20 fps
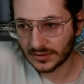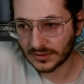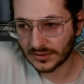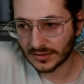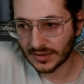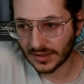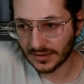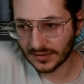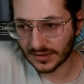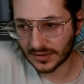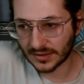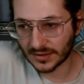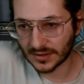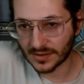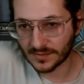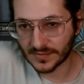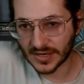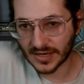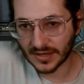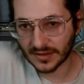Now they can
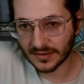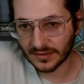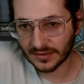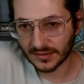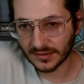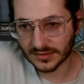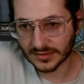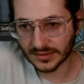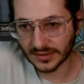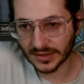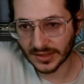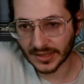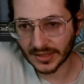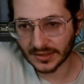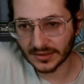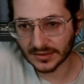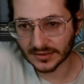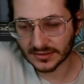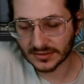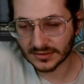Omnath into land.